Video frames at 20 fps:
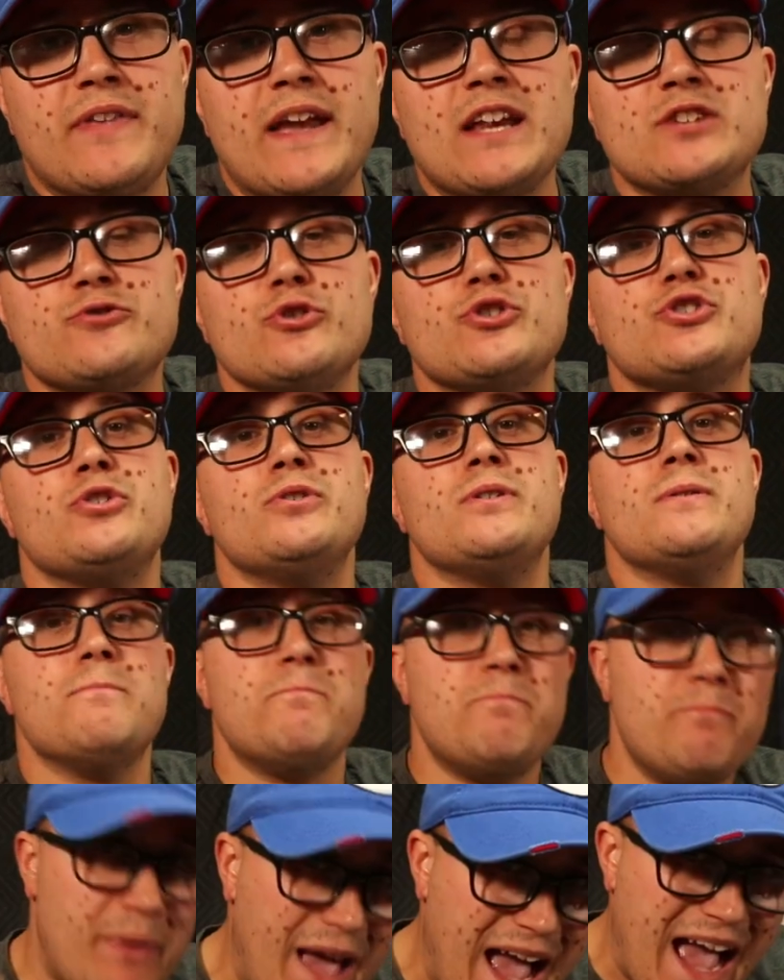Thanks for
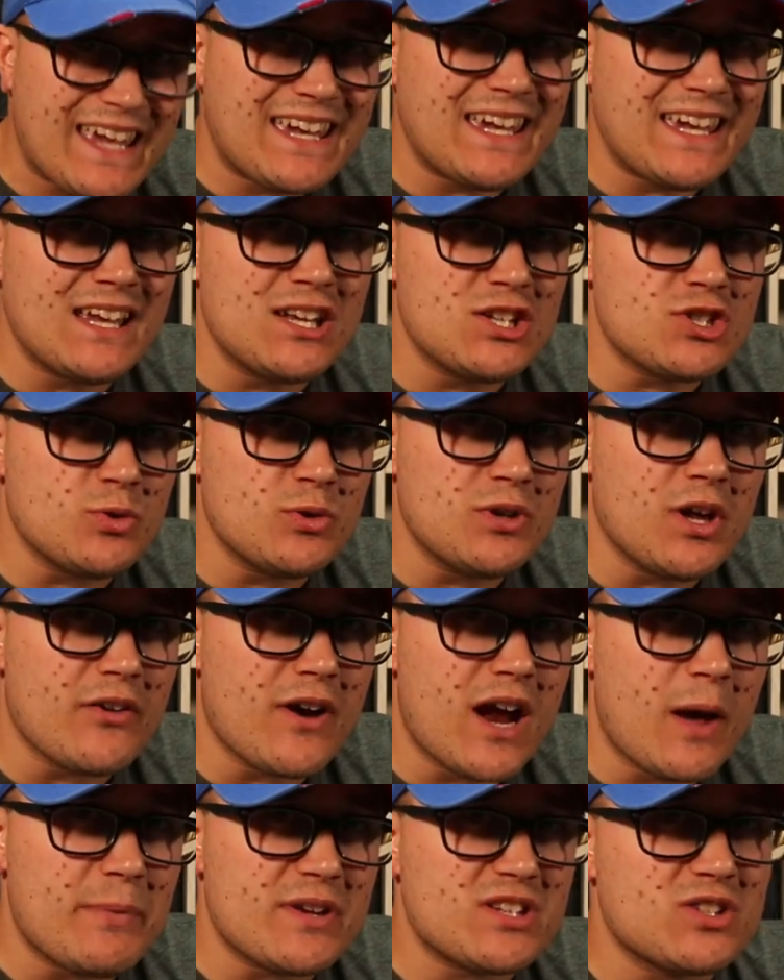tuning back in to
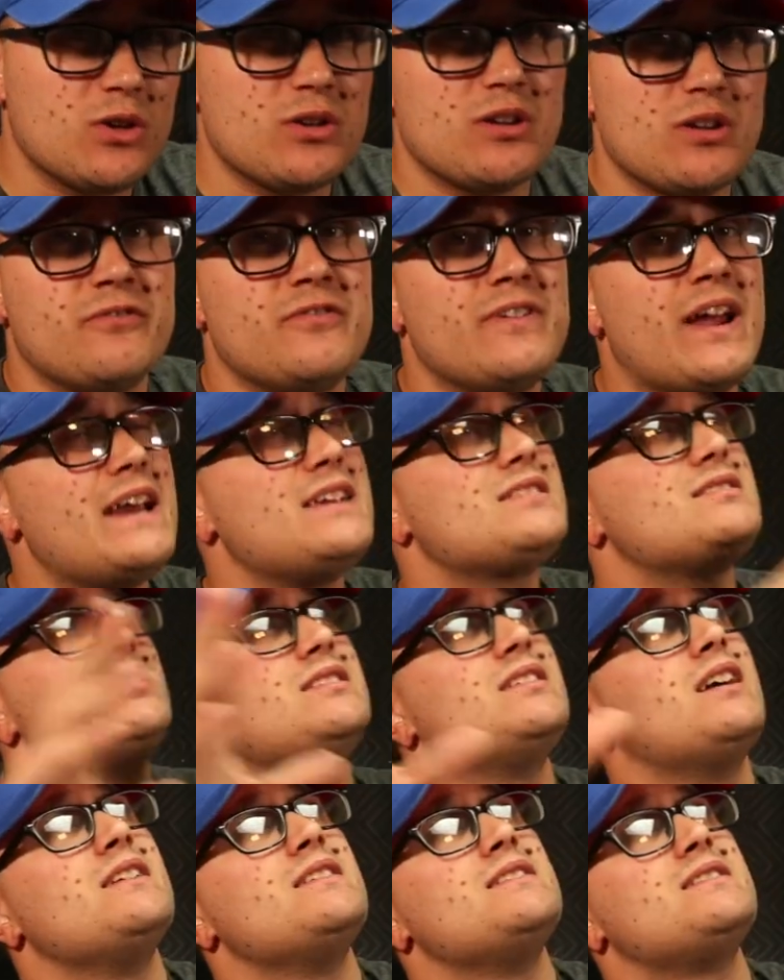another episode of
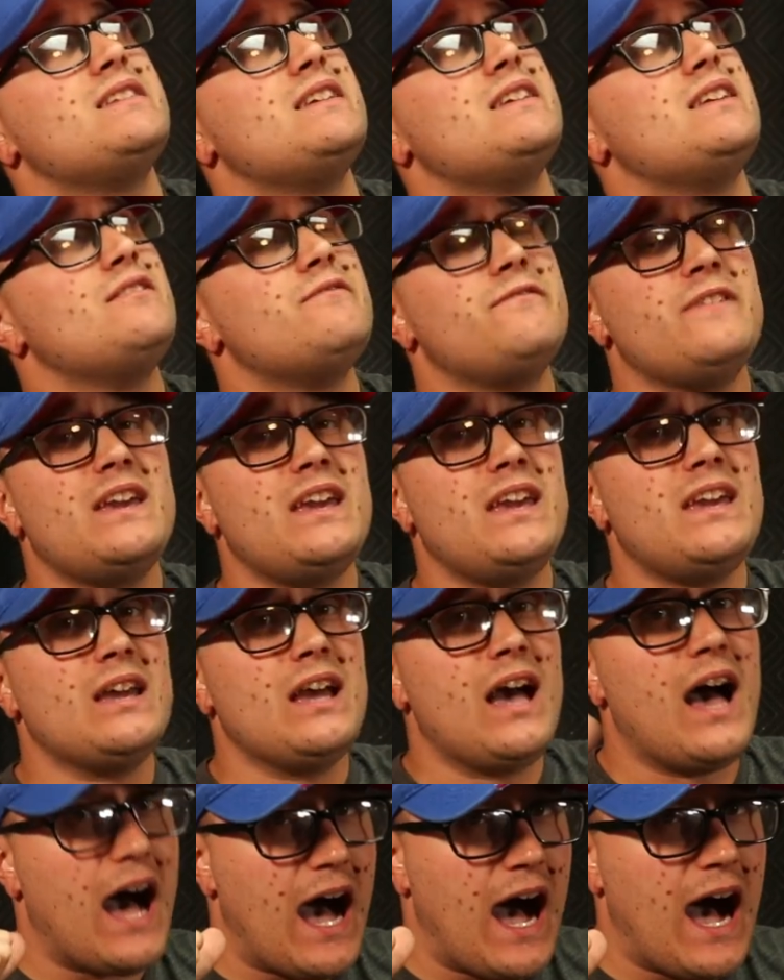Nicely Done T V.